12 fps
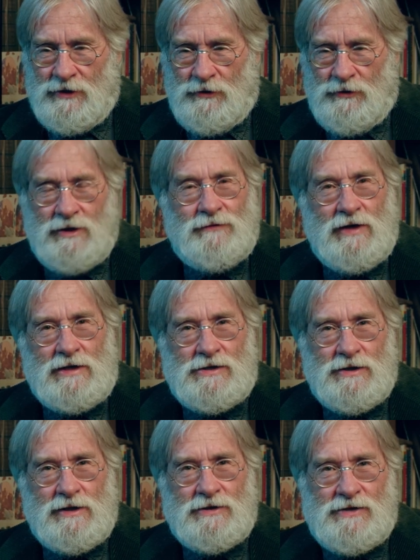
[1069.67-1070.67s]
Greek vase
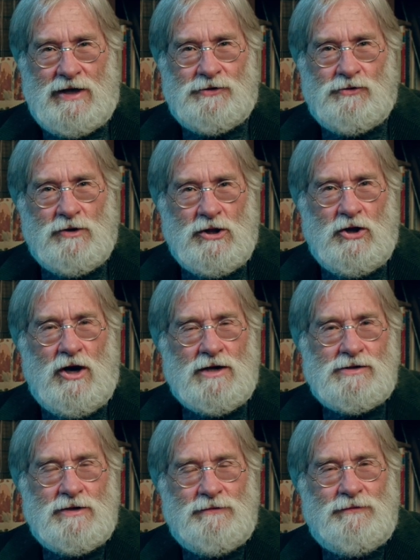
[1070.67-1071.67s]
thing is that sort of
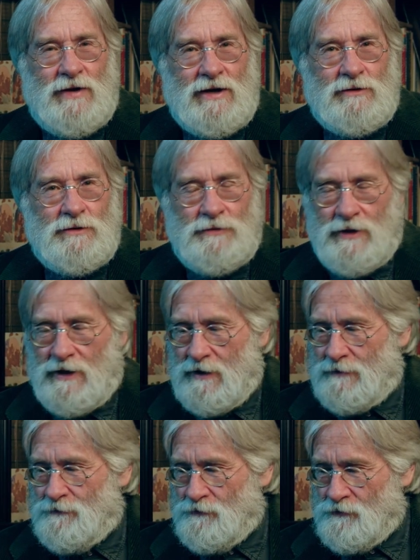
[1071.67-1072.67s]
lost and found thing